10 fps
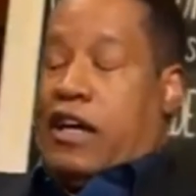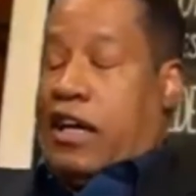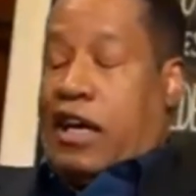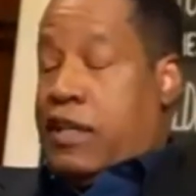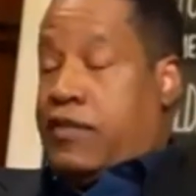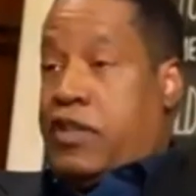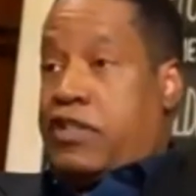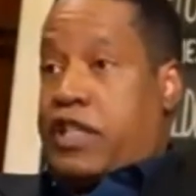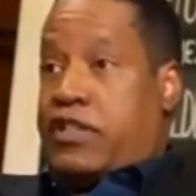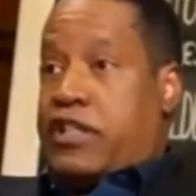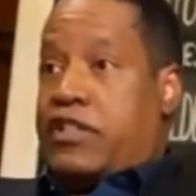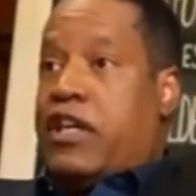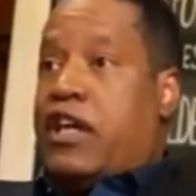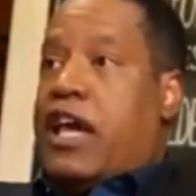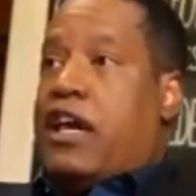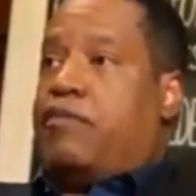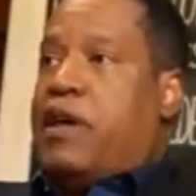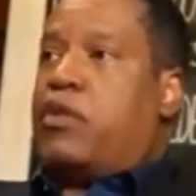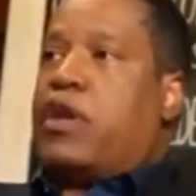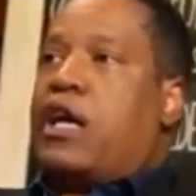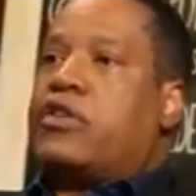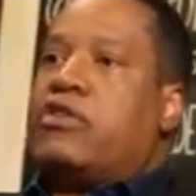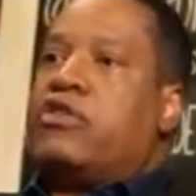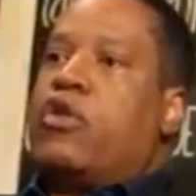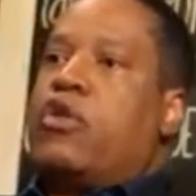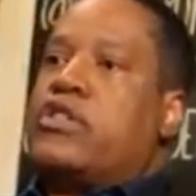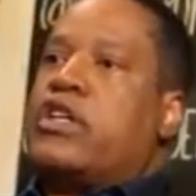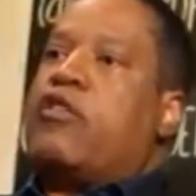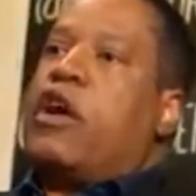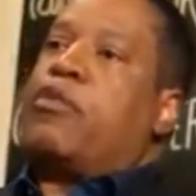I lived in the 60s, and people knocked on doors